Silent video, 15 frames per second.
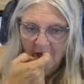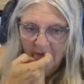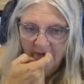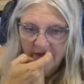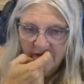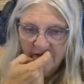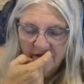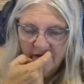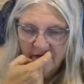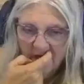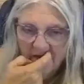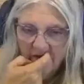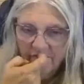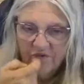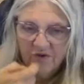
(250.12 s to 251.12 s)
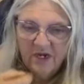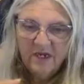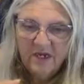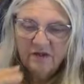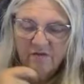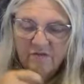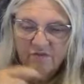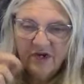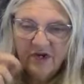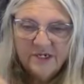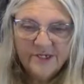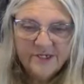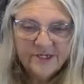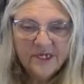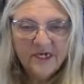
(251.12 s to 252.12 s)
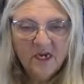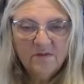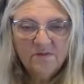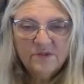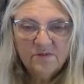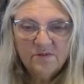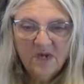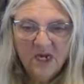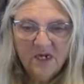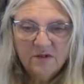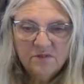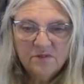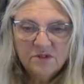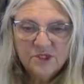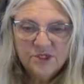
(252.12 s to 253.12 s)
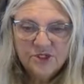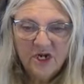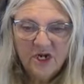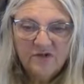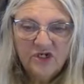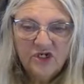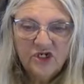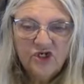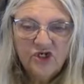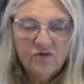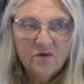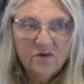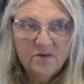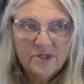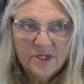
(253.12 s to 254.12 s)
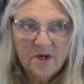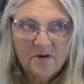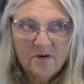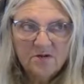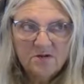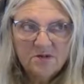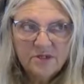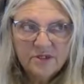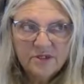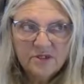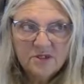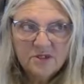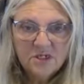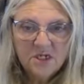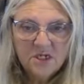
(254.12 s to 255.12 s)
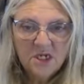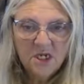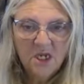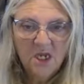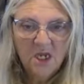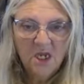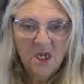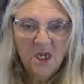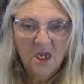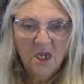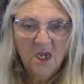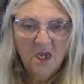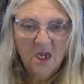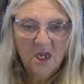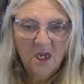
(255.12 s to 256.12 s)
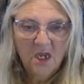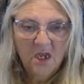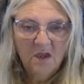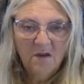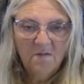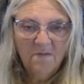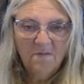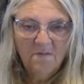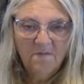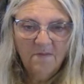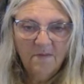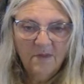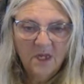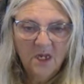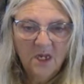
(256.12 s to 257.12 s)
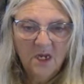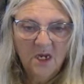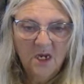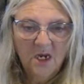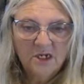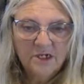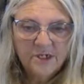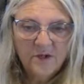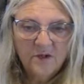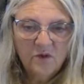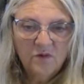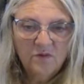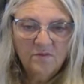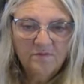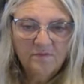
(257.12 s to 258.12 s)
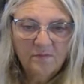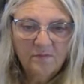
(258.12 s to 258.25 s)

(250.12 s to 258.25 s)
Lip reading: mean, the phrase that came to mind was drowning in your own sorrows. Um, so